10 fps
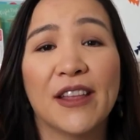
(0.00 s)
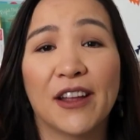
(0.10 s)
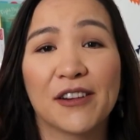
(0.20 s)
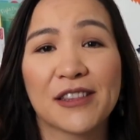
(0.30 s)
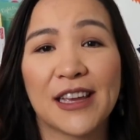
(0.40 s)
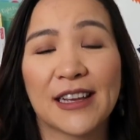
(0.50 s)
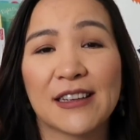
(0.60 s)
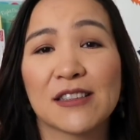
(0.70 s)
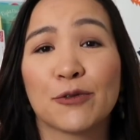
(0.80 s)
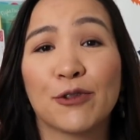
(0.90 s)
The other thing
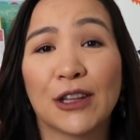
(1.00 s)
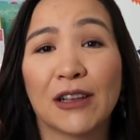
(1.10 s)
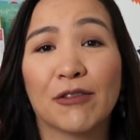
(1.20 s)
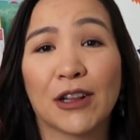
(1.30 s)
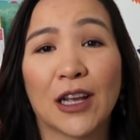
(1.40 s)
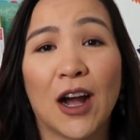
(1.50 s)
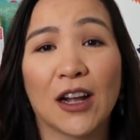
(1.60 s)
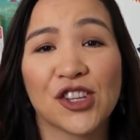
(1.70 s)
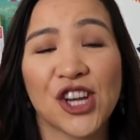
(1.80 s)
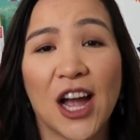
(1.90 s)
is really
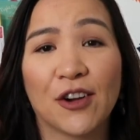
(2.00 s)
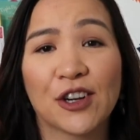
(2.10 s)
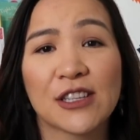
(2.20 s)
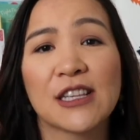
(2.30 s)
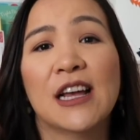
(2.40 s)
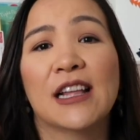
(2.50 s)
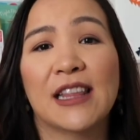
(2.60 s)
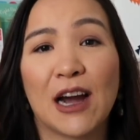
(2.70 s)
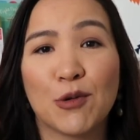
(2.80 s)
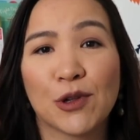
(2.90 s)
hot showers.
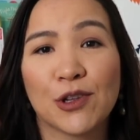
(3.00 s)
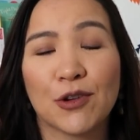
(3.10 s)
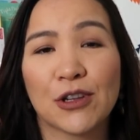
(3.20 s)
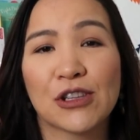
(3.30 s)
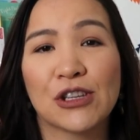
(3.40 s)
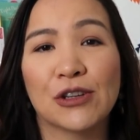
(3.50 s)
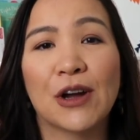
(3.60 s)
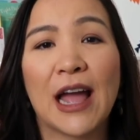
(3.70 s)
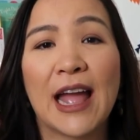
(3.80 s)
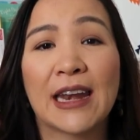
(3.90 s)
That will do it
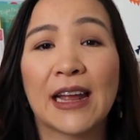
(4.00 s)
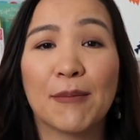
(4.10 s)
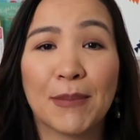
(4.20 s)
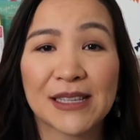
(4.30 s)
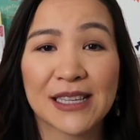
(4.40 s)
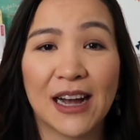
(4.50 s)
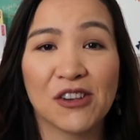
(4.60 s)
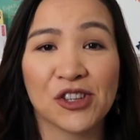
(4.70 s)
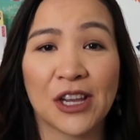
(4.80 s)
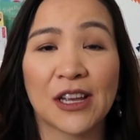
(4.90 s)
too. And
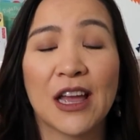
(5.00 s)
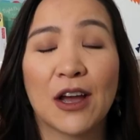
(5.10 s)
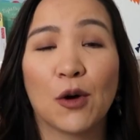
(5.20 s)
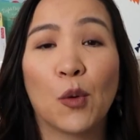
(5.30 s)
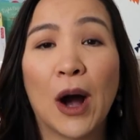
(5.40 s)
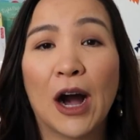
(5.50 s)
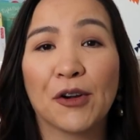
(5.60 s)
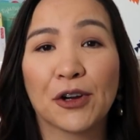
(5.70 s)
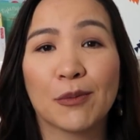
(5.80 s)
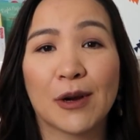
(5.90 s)
massaging
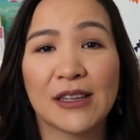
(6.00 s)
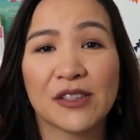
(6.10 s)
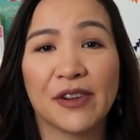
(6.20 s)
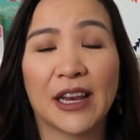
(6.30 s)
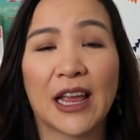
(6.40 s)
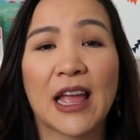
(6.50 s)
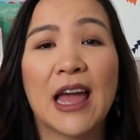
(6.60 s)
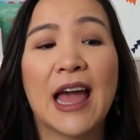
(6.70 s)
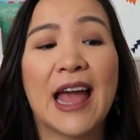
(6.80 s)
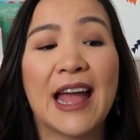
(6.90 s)
while you're breastfeeding.
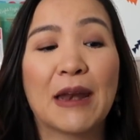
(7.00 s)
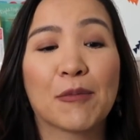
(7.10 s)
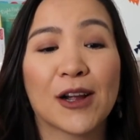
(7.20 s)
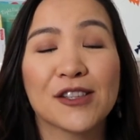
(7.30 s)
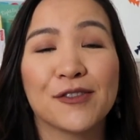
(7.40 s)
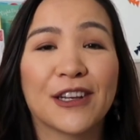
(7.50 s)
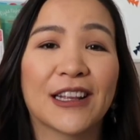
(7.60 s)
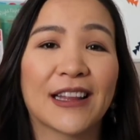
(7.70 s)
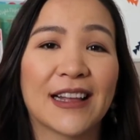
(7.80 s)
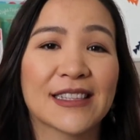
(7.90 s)
And
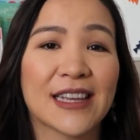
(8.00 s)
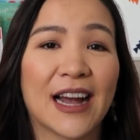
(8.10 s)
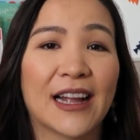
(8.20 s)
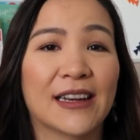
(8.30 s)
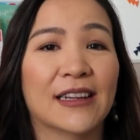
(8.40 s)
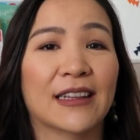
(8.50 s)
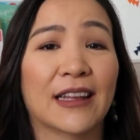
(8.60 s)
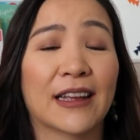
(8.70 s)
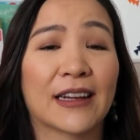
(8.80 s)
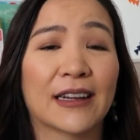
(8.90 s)
breastfeeding that side
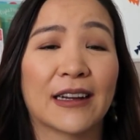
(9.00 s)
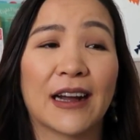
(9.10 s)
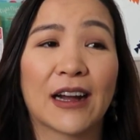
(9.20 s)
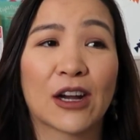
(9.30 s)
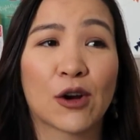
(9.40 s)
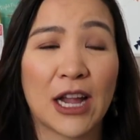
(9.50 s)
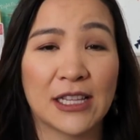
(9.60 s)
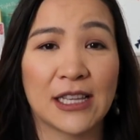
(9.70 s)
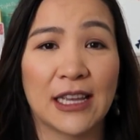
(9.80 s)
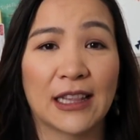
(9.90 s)
like
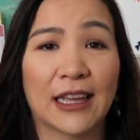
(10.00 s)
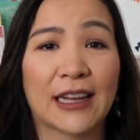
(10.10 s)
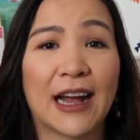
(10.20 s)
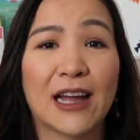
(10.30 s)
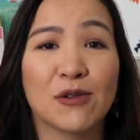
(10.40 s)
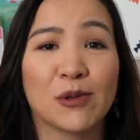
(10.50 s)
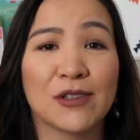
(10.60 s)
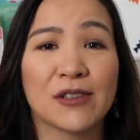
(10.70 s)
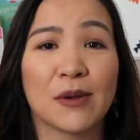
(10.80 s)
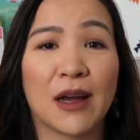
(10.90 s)
crazy. Like I
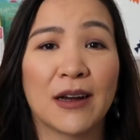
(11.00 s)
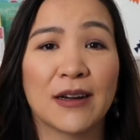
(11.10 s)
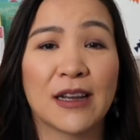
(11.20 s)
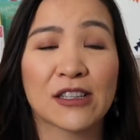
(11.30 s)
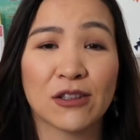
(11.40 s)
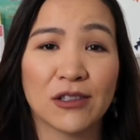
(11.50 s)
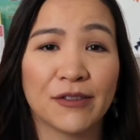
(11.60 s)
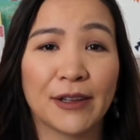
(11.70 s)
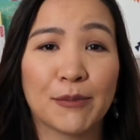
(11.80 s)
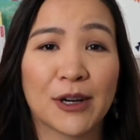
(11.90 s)
was
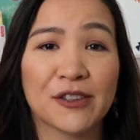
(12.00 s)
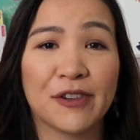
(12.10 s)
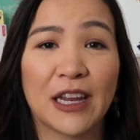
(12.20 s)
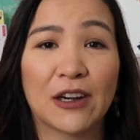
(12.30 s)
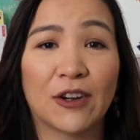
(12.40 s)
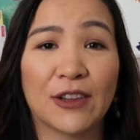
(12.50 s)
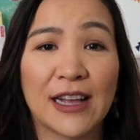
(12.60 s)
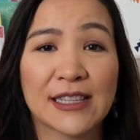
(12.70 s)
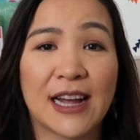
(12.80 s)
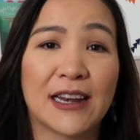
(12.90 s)
exclusively breastfeeding on
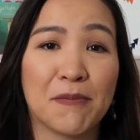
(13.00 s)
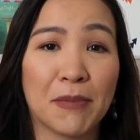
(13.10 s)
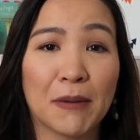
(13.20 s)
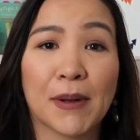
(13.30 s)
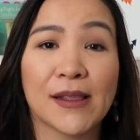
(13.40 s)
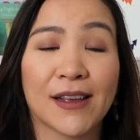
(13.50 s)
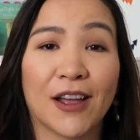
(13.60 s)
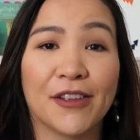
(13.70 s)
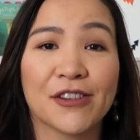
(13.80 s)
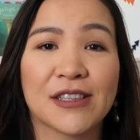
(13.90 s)
that side and pumping the
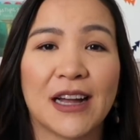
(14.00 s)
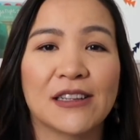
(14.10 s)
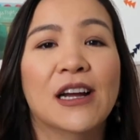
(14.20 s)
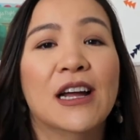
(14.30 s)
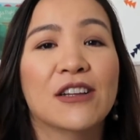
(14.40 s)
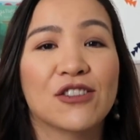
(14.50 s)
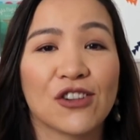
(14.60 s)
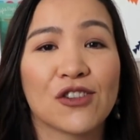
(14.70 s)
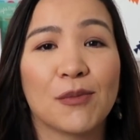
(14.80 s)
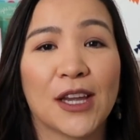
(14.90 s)
other side
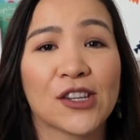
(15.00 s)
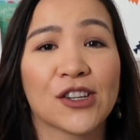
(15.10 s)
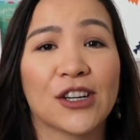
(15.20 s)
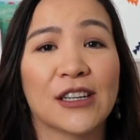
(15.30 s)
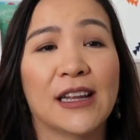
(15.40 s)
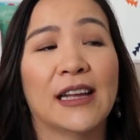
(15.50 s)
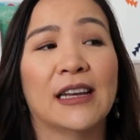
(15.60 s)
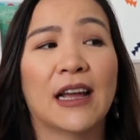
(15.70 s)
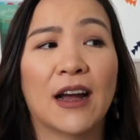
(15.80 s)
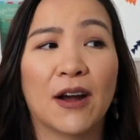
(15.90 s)
just to make sure
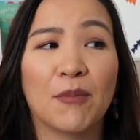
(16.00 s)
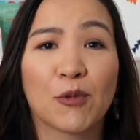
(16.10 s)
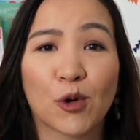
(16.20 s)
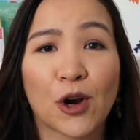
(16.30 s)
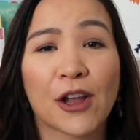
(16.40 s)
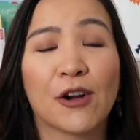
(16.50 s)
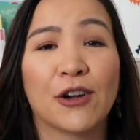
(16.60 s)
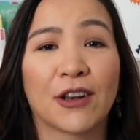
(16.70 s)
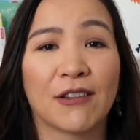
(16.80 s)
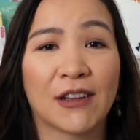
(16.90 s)
that Roar
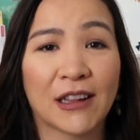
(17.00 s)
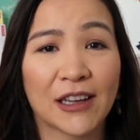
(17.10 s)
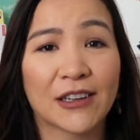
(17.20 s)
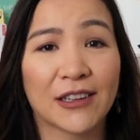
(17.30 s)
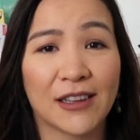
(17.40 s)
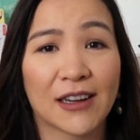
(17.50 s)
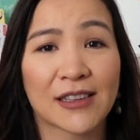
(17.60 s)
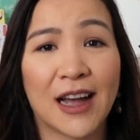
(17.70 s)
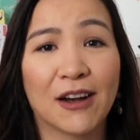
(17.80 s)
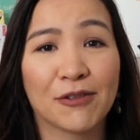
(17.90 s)
could clear the
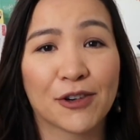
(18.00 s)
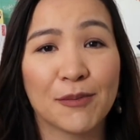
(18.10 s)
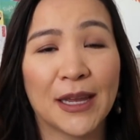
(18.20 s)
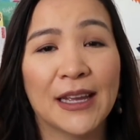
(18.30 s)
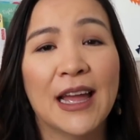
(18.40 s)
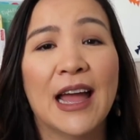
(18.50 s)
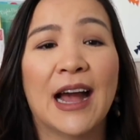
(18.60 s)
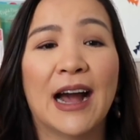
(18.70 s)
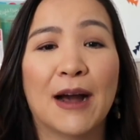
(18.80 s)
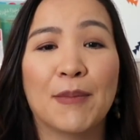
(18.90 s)
duct out for me.
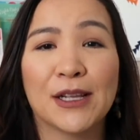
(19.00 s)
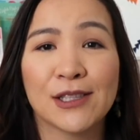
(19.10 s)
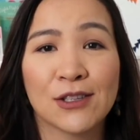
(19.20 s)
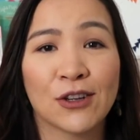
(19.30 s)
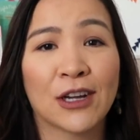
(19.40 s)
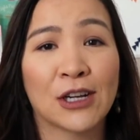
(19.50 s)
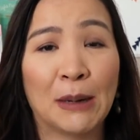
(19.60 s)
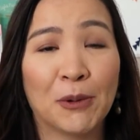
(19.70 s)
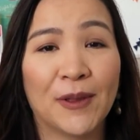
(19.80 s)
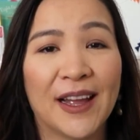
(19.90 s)
It took a
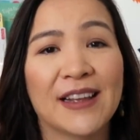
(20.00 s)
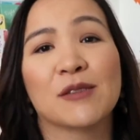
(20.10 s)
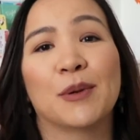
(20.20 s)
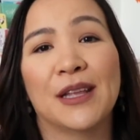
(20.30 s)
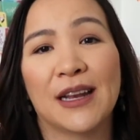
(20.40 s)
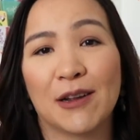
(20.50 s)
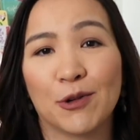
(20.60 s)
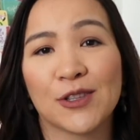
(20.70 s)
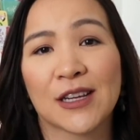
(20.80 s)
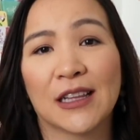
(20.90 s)
couple days, but then it
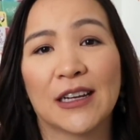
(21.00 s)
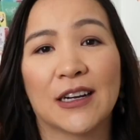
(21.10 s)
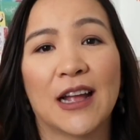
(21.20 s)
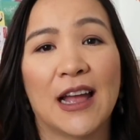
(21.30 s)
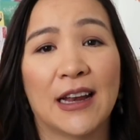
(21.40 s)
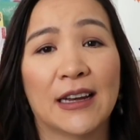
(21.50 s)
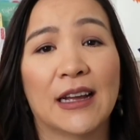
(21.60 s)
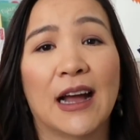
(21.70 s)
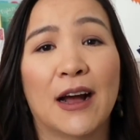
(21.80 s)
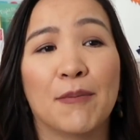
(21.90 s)
was clear, and
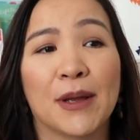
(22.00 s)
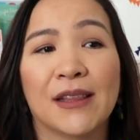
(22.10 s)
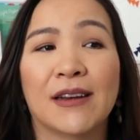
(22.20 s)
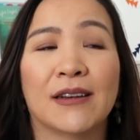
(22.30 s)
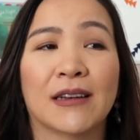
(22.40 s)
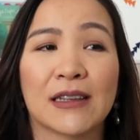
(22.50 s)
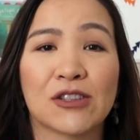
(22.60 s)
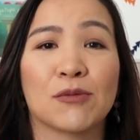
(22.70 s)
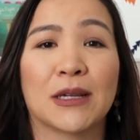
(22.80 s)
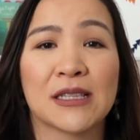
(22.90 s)
it didn't
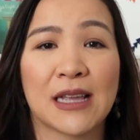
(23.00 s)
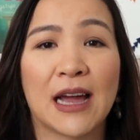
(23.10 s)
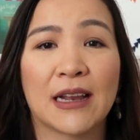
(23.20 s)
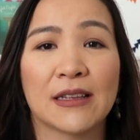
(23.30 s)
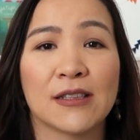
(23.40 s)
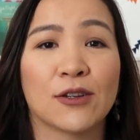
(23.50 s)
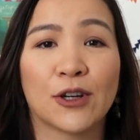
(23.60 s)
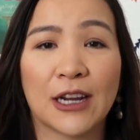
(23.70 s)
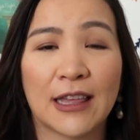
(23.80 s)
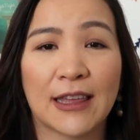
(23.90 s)
lead to mastitis
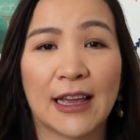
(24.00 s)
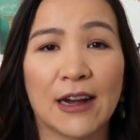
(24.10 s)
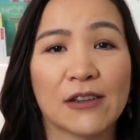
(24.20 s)
or anything